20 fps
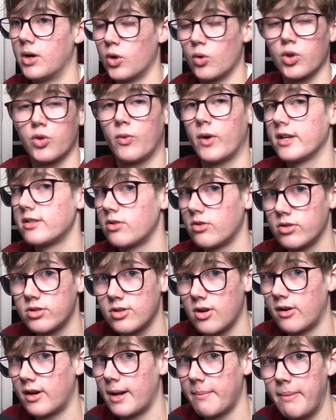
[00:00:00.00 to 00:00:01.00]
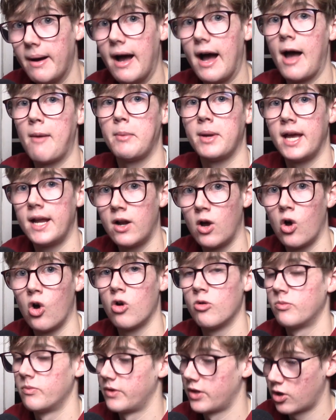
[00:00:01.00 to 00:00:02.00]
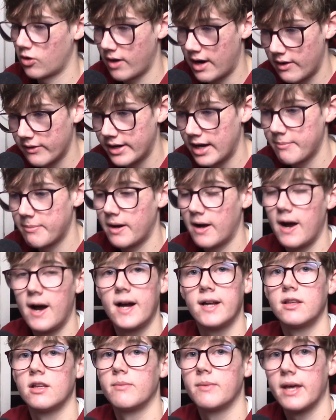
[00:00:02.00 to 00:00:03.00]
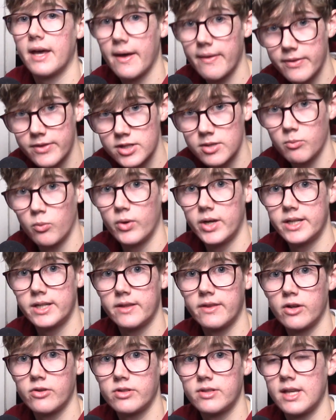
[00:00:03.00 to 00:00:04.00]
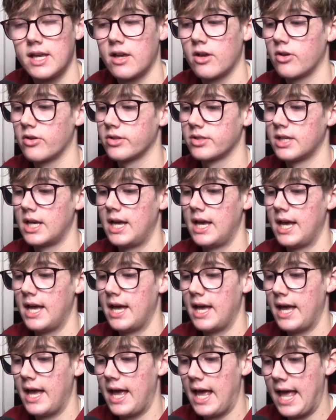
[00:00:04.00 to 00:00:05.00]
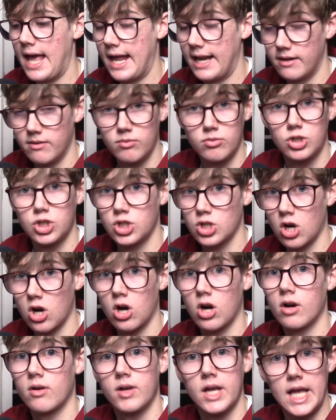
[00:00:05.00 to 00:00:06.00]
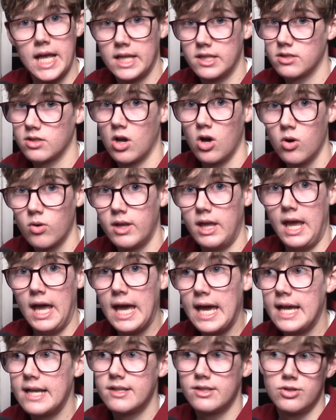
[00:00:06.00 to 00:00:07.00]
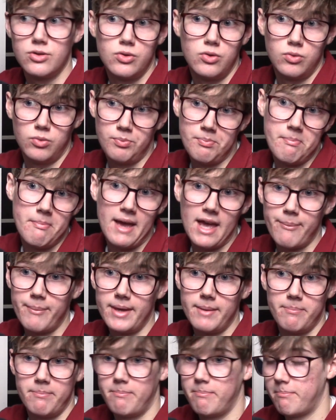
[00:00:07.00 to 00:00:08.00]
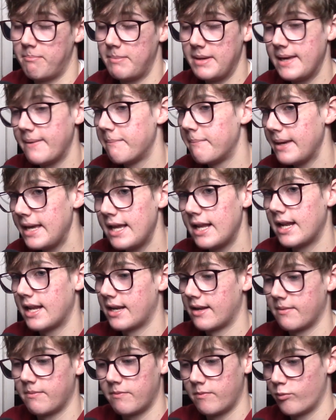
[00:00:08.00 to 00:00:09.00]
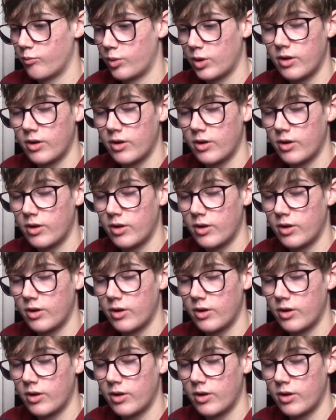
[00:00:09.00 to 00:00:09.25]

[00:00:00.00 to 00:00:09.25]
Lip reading: but Northwestern started to pop at home. The crowd got behind them. They had some wind in their sails, and sure, it's okay to maybe be beat in a